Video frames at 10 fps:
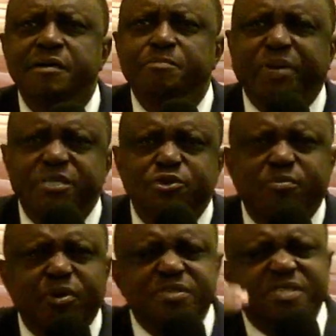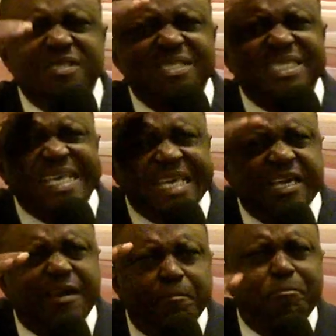But you must
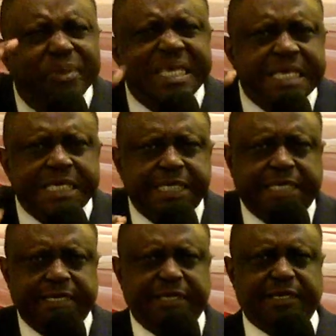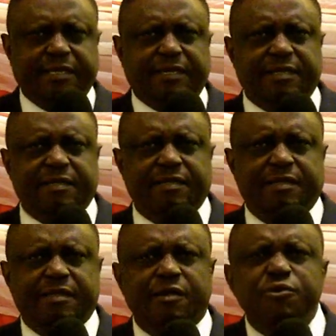think big.
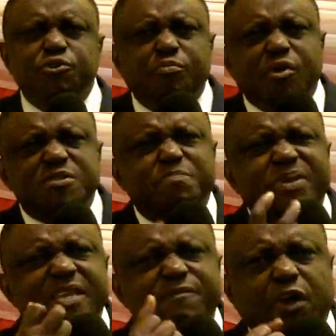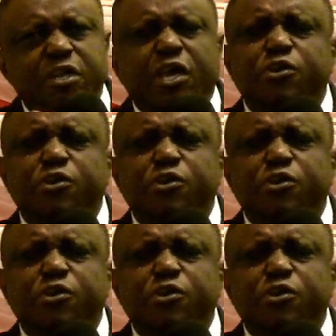You must believe God.